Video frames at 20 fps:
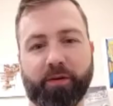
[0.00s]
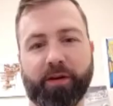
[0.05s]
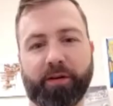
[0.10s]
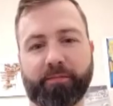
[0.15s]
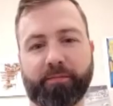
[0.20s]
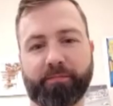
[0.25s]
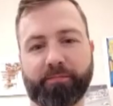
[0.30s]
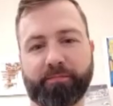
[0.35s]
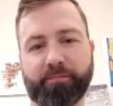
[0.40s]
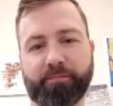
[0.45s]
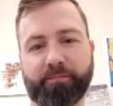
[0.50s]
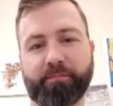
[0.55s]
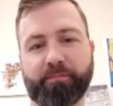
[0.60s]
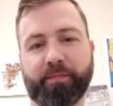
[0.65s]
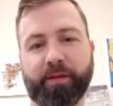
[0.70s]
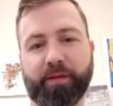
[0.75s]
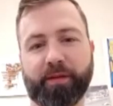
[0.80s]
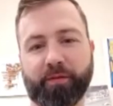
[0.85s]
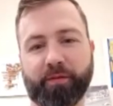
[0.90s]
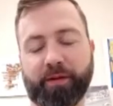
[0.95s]
Right. We're
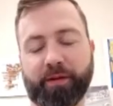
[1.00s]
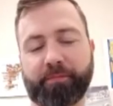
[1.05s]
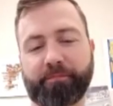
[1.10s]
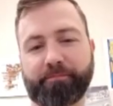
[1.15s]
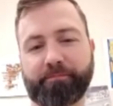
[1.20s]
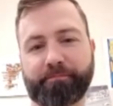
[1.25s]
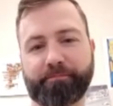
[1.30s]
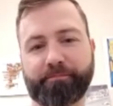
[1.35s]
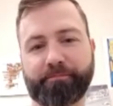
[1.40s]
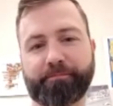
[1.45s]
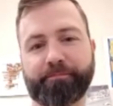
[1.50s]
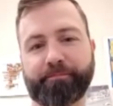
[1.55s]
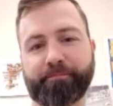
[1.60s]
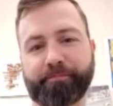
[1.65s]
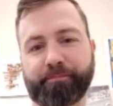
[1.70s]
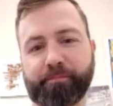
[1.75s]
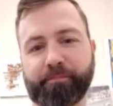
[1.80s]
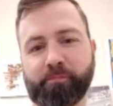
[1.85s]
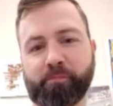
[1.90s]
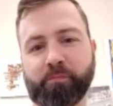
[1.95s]
talking right. about those,
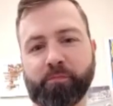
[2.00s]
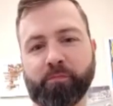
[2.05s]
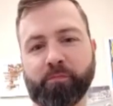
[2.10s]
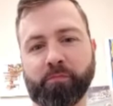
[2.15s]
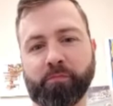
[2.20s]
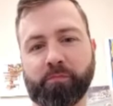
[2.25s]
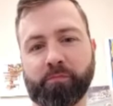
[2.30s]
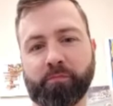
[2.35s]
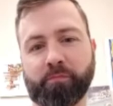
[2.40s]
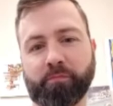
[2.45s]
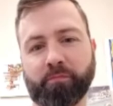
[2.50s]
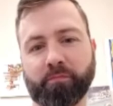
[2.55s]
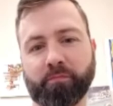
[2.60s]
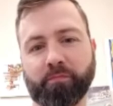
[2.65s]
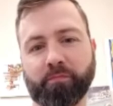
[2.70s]
those small